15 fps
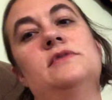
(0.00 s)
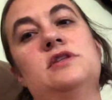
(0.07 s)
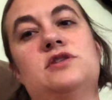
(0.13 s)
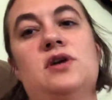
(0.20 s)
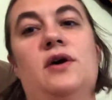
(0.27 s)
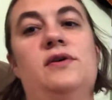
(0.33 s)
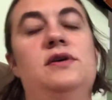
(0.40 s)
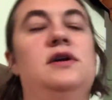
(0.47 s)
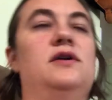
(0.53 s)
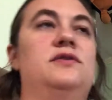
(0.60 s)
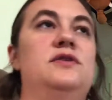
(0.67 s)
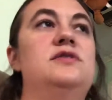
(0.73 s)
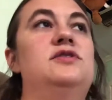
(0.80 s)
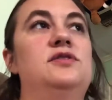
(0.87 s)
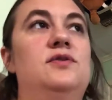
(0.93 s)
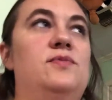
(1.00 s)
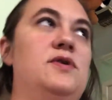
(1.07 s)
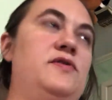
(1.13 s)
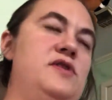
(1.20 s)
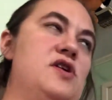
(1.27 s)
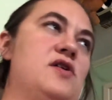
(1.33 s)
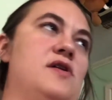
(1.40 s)
So,
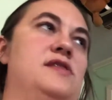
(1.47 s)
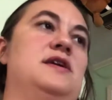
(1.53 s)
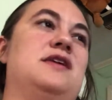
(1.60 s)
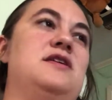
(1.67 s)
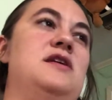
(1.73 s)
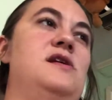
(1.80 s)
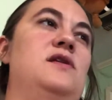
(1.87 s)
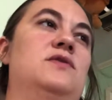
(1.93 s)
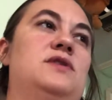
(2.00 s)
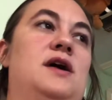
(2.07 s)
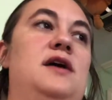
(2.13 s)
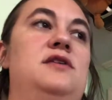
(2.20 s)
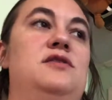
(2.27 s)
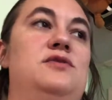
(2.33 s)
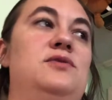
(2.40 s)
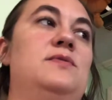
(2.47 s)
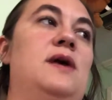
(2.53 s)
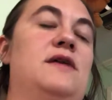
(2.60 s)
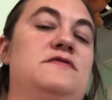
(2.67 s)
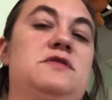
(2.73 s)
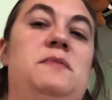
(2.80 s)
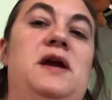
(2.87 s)
when you're on the keto diet, you do
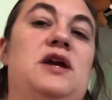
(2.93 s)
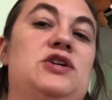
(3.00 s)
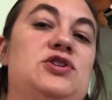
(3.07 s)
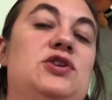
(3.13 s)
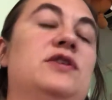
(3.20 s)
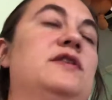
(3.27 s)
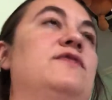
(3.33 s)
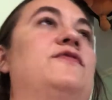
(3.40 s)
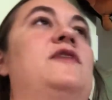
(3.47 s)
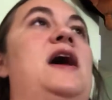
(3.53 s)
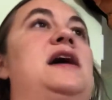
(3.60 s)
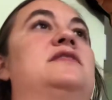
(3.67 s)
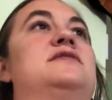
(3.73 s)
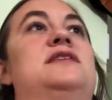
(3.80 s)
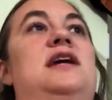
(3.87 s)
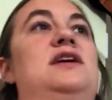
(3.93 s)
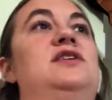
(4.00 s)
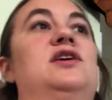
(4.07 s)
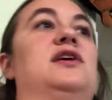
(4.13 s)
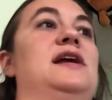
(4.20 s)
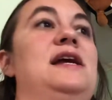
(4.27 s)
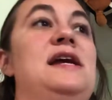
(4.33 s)
have to make sure the fats that
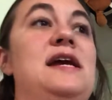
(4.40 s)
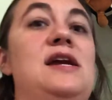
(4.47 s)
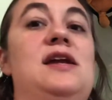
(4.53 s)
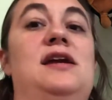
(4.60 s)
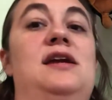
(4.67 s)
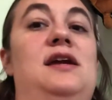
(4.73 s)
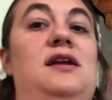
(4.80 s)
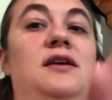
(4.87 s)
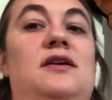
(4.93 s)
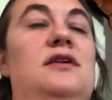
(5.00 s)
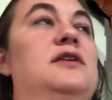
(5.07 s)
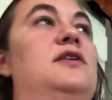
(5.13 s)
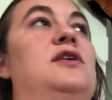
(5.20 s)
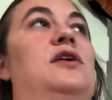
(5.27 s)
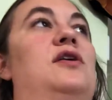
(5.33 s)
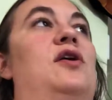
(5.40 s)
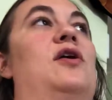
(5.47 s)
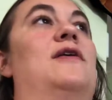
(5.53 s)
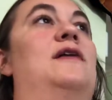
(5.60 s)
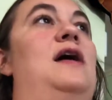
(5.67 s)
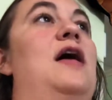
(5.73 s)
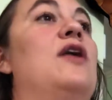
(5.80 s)
you're eating
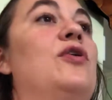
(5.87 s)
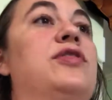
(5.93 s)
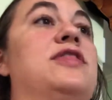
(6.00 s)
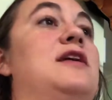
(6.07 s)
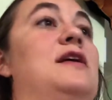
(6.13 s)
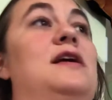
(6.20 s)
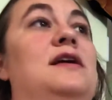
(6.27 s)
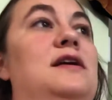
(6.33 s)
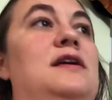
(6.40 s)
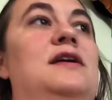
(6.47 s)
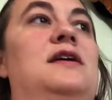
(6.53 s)
are healthy.